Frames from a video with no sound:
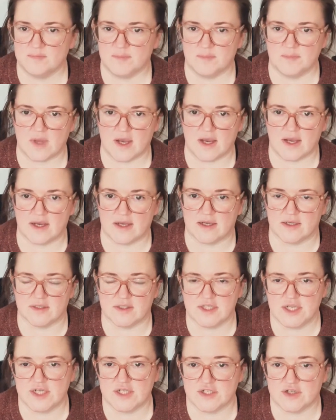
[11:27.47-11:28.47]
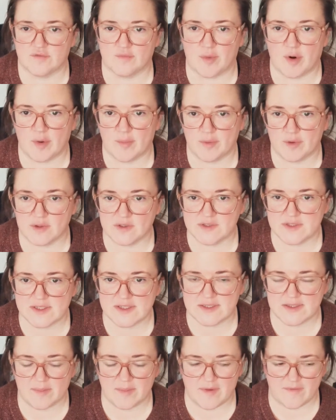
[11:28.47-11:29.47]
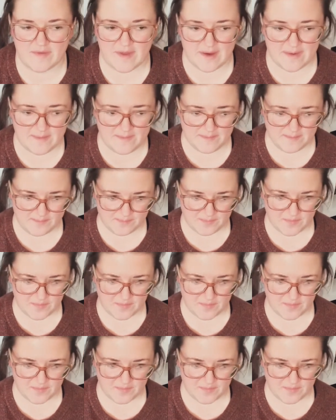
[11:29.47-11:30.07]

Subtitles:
a tinge of purple to some of them.